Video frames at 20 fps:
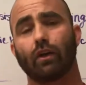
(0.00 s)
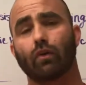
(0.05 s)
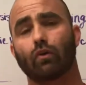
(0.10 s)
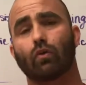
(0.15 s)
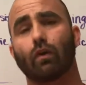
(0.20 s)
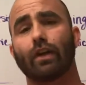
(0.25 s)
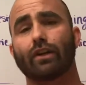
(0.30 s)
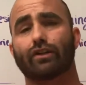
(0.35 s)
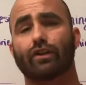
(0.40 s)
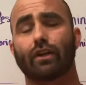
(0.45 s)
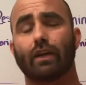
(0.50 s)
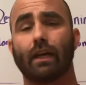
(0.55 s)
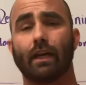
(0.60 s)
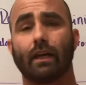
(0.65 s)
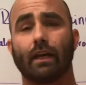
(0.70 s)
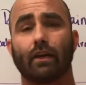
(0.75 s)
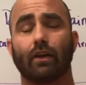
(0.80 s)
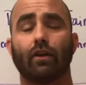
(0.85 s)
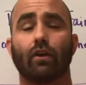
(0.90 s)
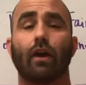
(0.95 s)

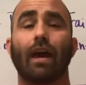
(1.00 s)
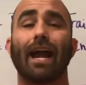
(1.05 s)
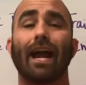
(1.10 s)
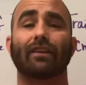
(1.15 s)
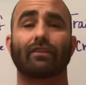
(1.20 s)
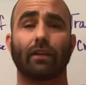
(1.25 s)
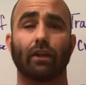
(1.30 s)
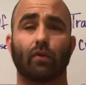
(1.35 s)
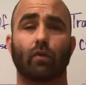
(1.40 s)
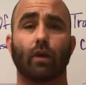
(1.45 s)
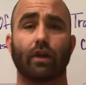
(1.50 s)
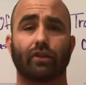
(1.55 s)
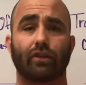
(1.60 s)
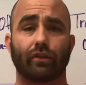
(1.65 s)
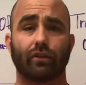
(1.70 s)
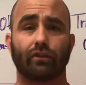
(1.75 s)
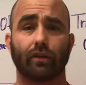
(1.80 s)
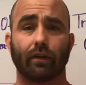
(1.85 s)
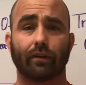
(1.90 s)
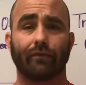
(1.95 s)
questioning, asking
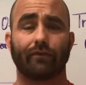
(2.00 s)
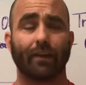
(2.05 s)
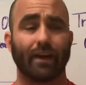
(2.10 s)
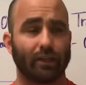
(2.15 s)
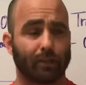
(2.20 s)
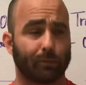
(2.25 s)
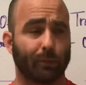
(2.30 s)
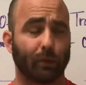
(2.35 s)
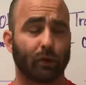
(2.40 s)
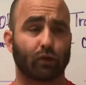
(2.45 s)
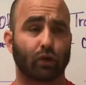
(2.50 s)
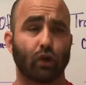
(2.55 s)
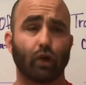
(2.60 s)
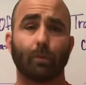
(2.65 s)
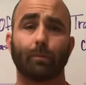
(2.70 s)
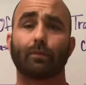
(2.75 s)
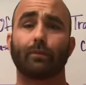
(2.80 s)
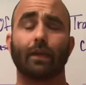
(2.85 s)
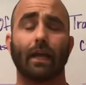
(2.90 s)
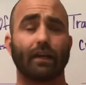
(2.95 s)
questions on the Facebook
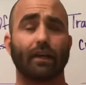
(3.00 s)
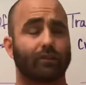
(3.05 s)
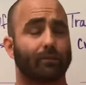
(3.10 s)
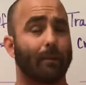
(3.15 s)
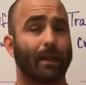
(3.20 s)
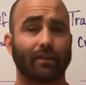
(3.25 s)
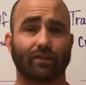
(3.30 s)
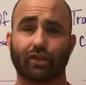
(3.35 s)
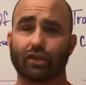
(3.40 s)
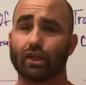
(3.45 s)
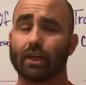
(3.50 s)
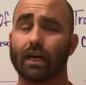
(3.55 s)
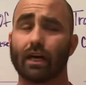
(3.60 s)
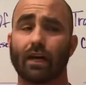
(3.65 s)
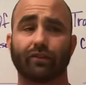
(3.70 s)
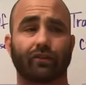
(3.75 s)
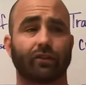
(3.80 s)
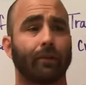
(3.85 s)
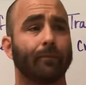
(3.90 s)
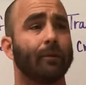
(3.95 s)
group, text messaging
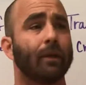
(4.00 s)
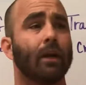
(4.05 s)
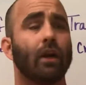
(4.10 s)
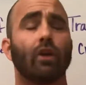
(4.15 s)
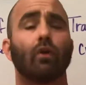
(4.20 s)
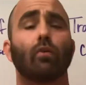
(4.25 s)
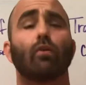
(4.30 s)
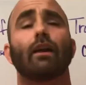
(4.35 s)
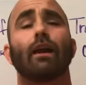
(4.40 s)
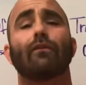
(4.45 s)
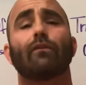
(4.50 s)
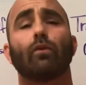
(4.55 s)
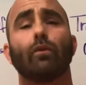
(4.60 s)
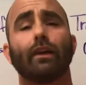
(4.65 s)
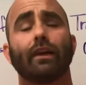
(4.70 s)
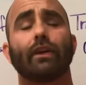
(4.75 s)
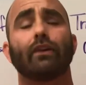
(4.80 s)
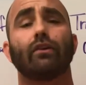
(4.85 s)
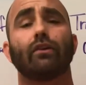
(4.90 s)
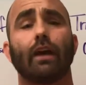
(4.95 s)
us, whatever we
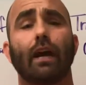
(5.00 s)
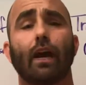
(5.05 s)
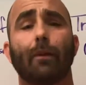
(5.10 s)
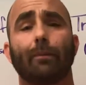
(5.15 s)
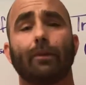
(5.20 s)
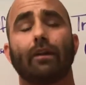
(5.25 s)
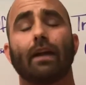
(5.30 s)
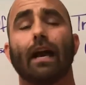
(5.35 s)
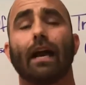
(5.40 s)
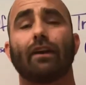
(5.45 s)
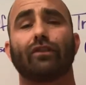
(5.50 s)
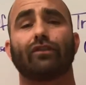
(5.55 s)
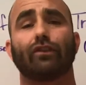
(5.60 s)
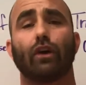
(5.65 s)
can do to help you guys.